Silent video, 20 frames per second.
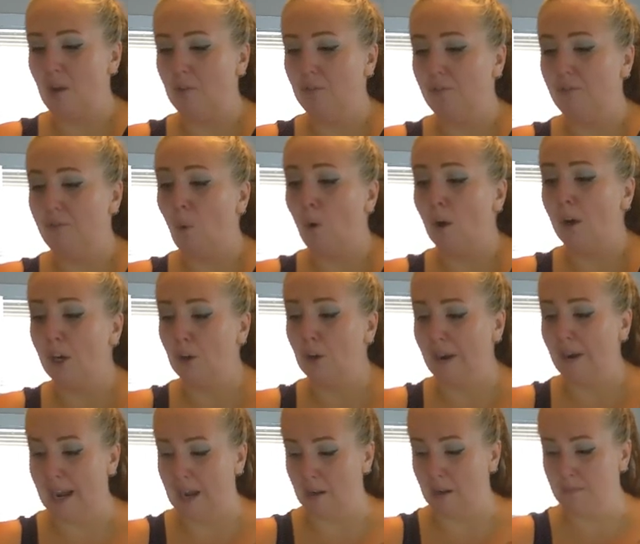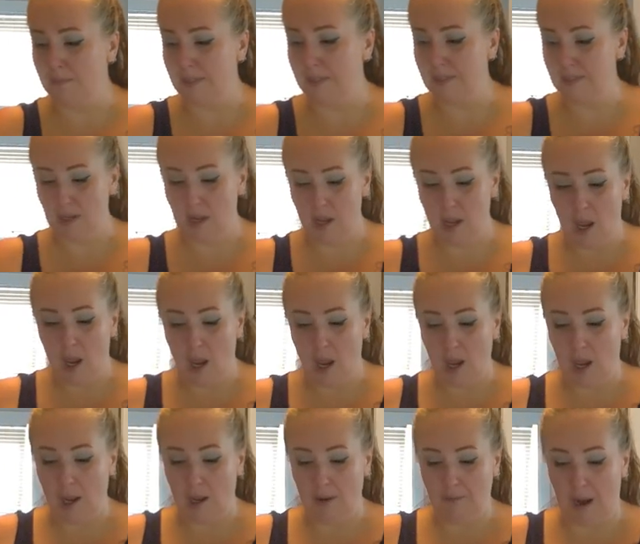out 4 grams
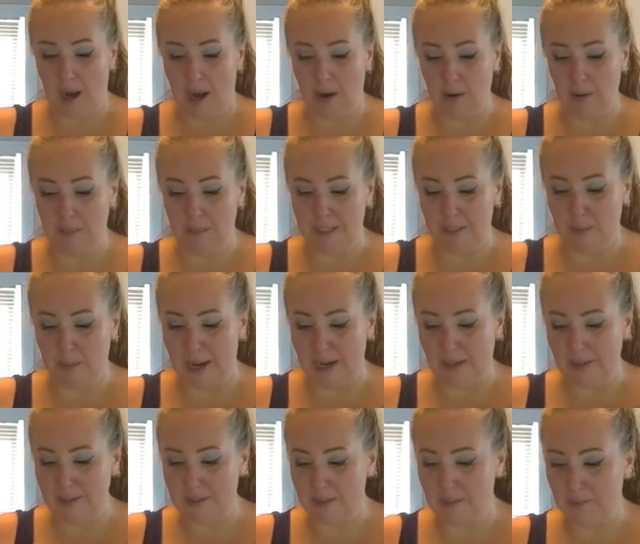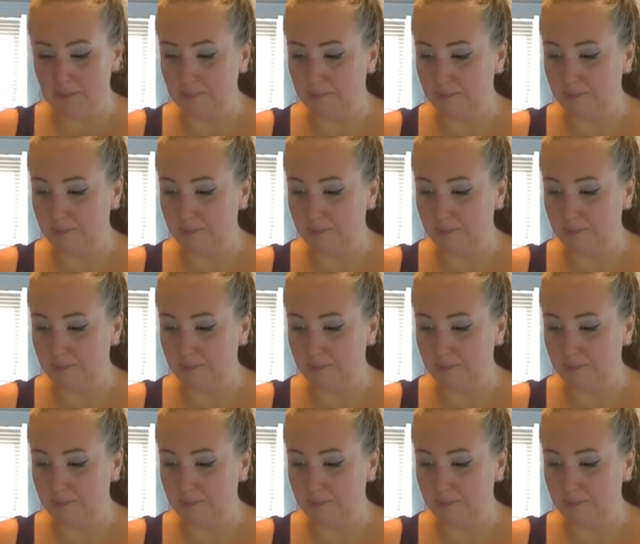of our beeswax.